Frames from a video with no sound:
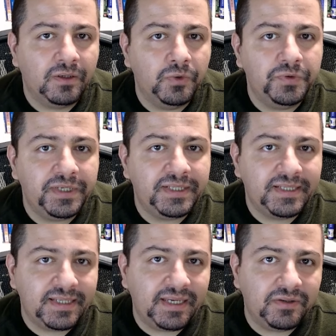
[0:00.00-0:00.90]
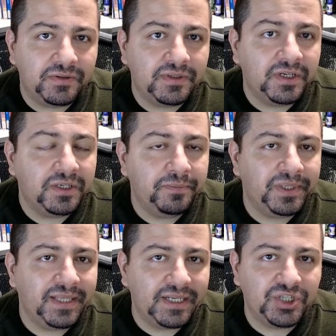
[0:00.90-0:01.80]
Lucid's sales could
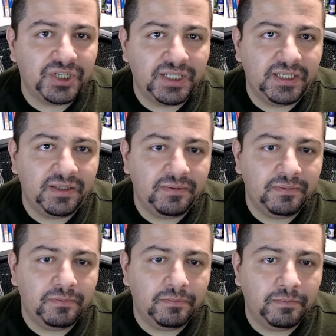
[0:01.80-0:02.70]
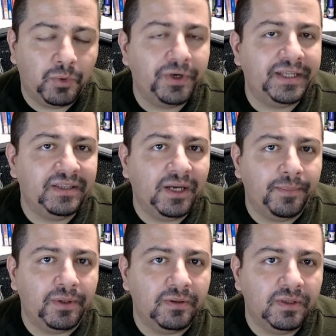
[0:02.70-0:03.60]
potentially more than
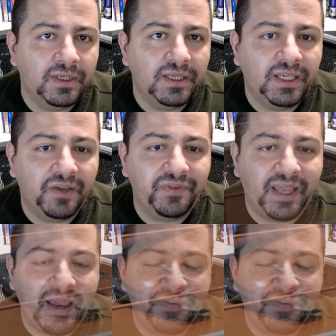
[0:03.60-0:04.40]
double if they